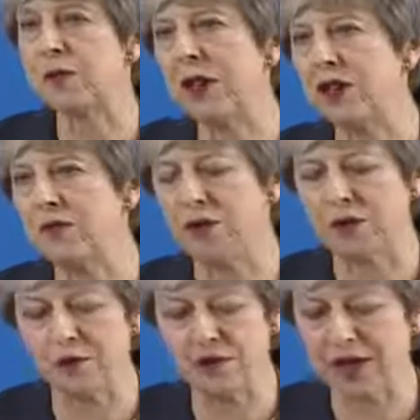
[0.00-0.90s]
respect for
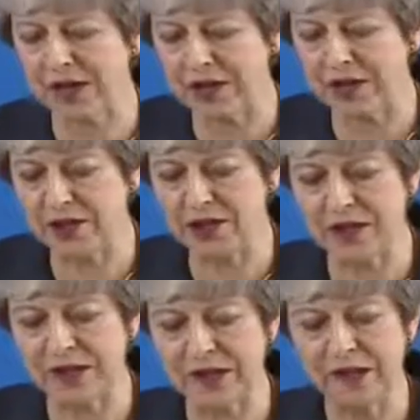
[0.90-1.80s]
different
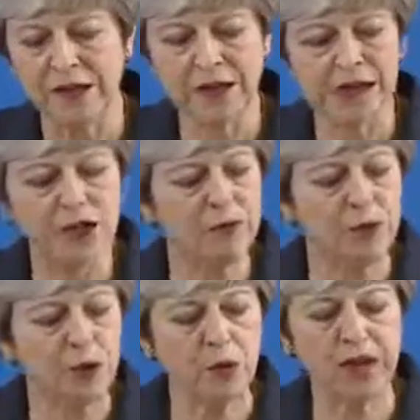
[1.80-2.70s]
identities, and the
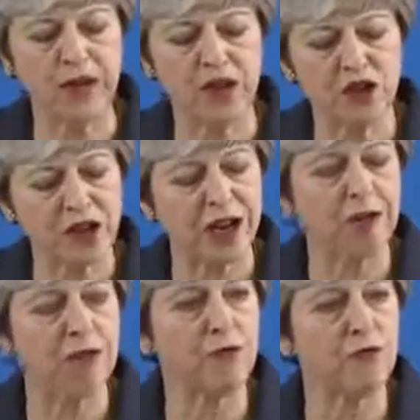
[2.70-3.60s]
pooling and
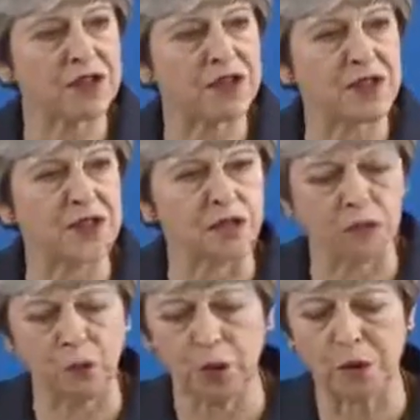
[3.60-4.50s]
sharing of risks and
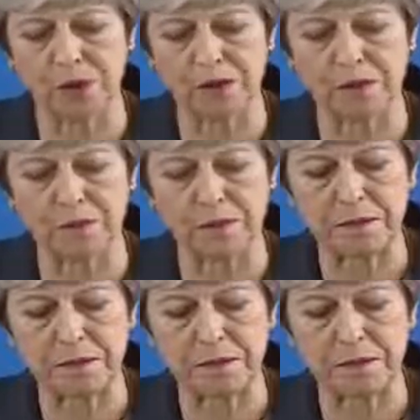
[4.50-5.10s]
rewards.